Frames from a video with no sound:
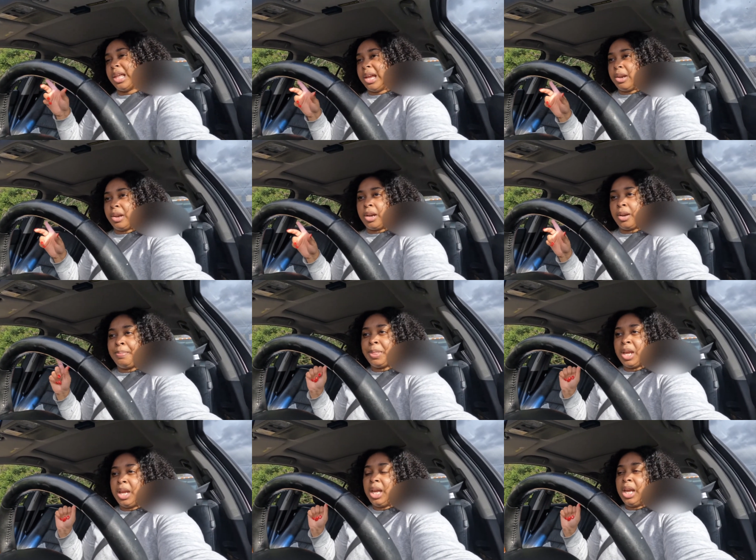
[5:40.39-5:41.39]
there
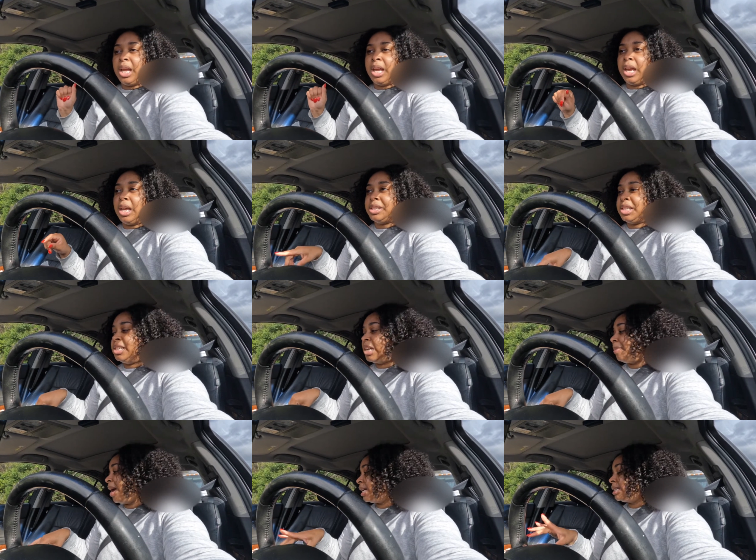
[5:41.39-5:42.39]
and
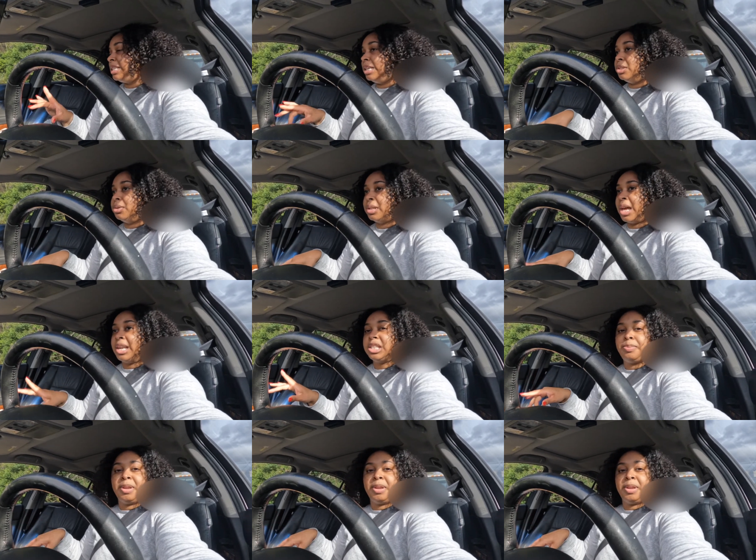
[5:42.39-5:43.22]
TJ Maxx didn't do that.